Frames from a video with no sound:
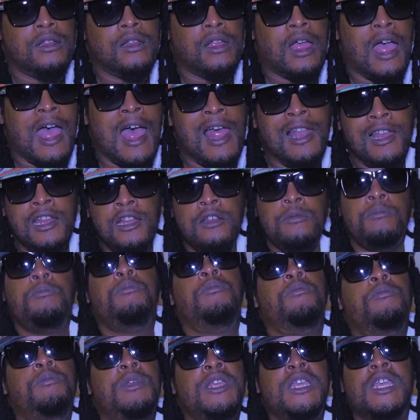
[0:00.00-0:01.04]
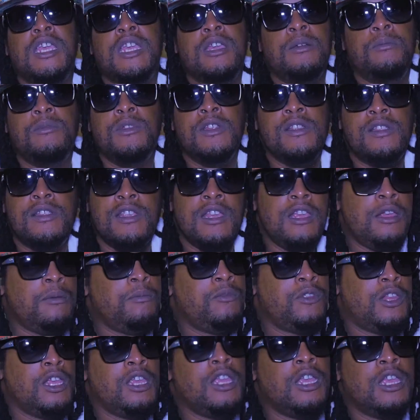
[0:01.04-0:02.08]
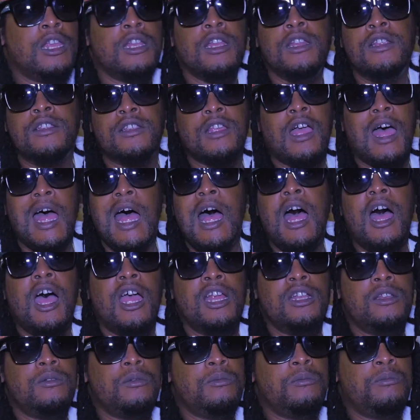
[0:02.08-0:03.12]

Alan became the same thing in his art,